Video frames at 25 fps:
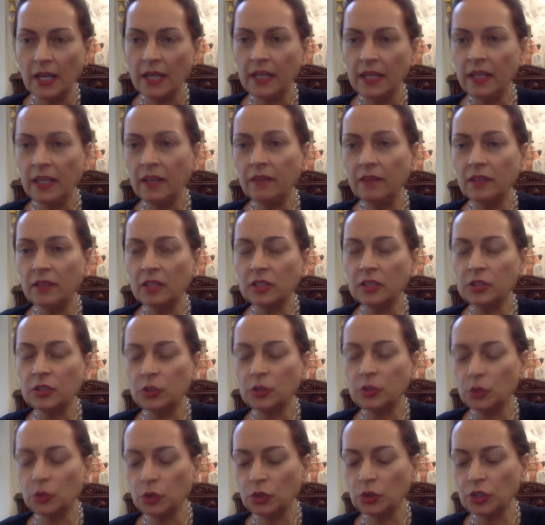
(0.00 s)
Evil
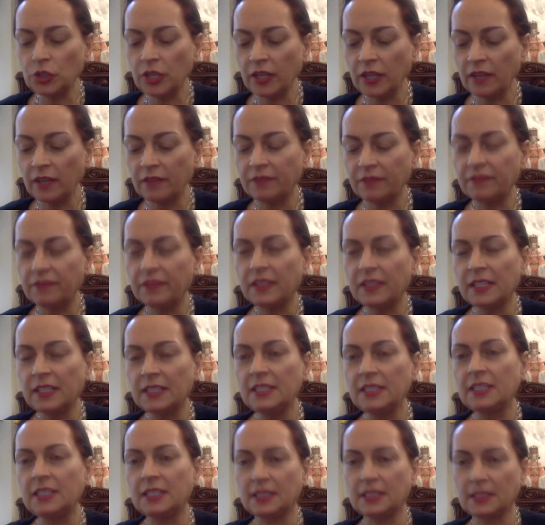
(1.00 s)
do not have
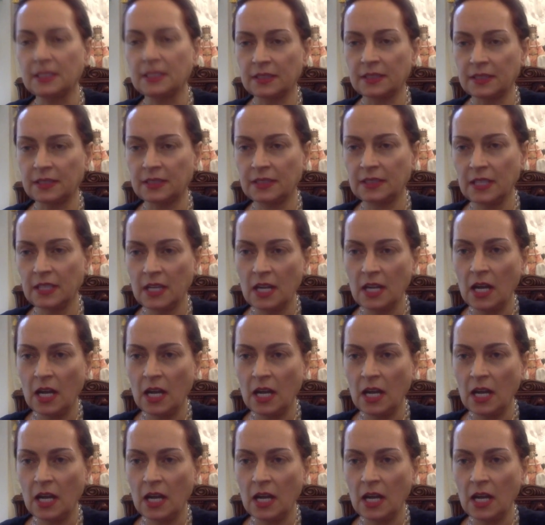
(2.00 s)
existence.